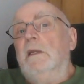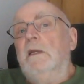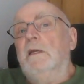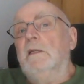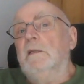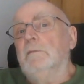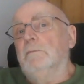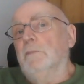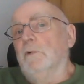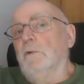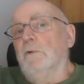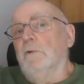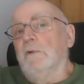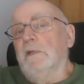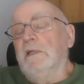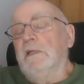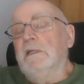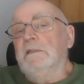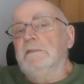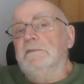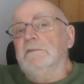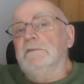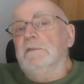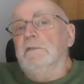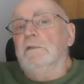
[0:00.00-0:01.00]
and a boy,
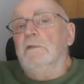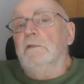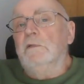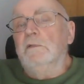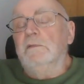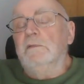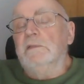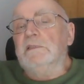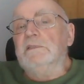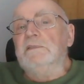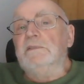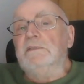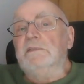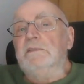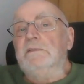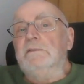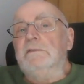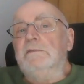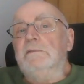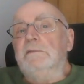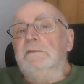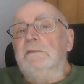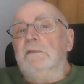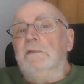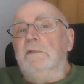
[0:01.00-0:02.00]
Lewis,
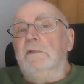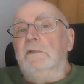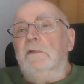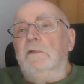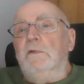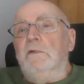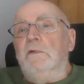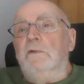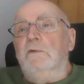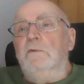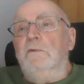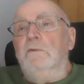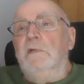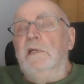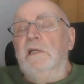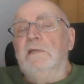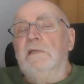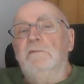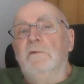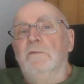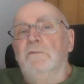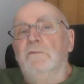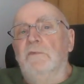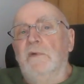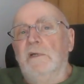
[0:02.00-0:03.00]
who
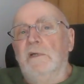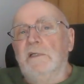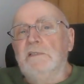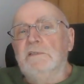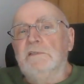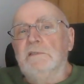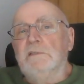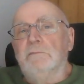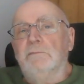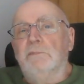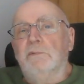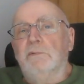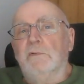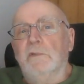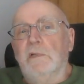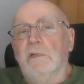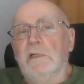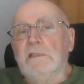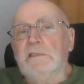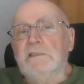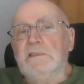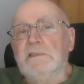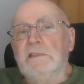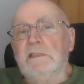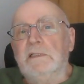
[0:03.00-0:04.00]
gave a very
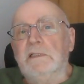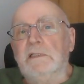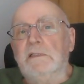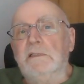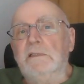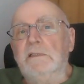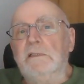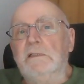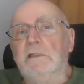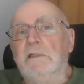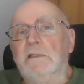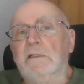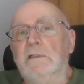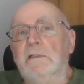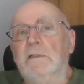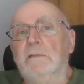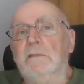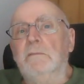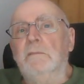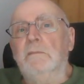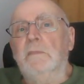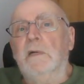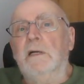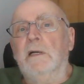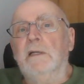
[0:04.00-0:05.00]
surprising
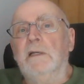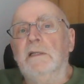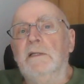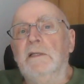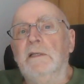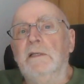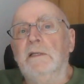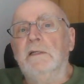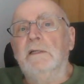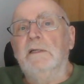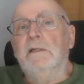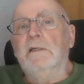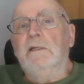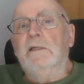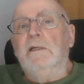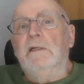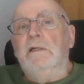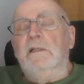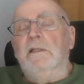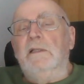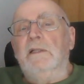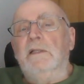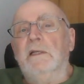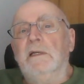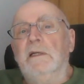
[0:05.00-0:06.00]
idea,
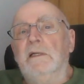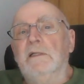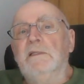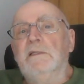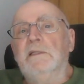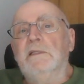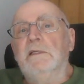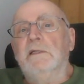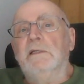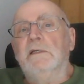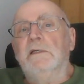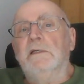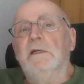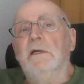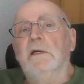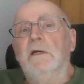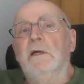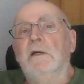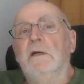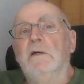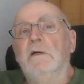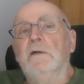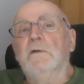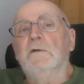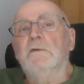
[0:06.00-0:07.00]
the idea
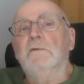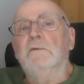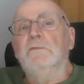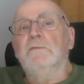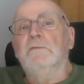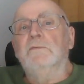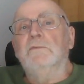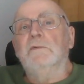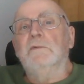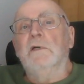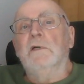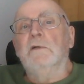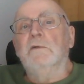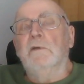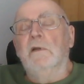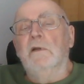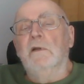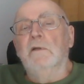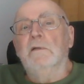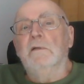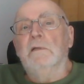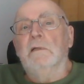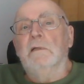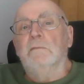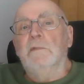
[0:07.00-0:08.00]
of a
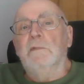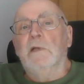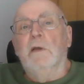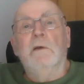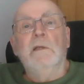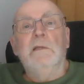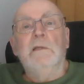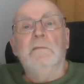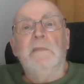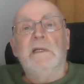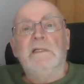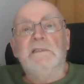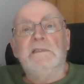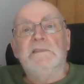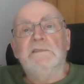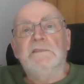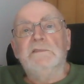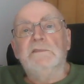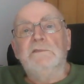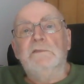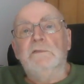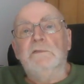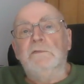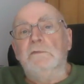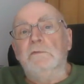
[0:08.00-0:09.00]
grown-up going back to
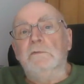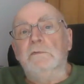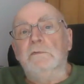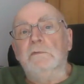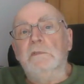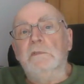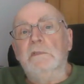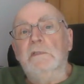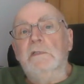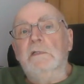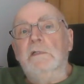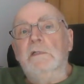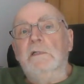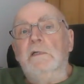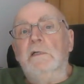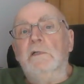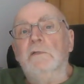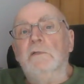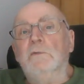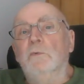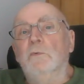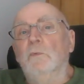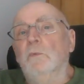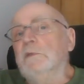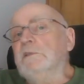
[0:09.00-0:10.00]
school
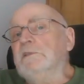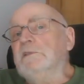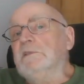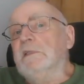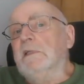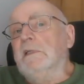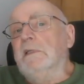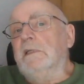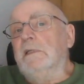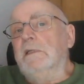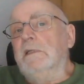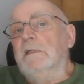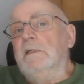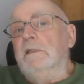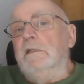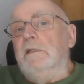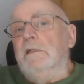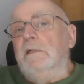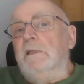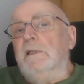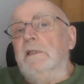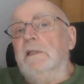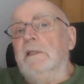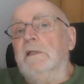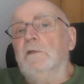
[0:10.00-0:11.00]
and wishing
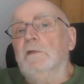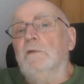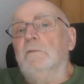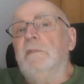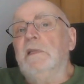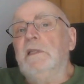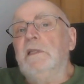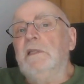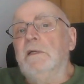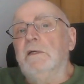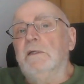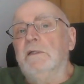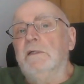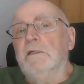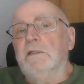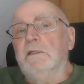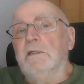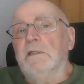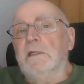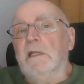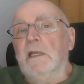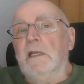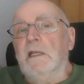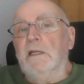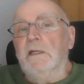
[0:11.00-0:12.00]
they could be young
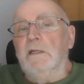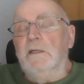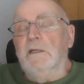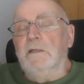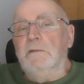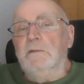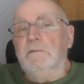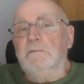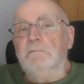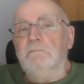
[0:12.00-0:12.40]
again.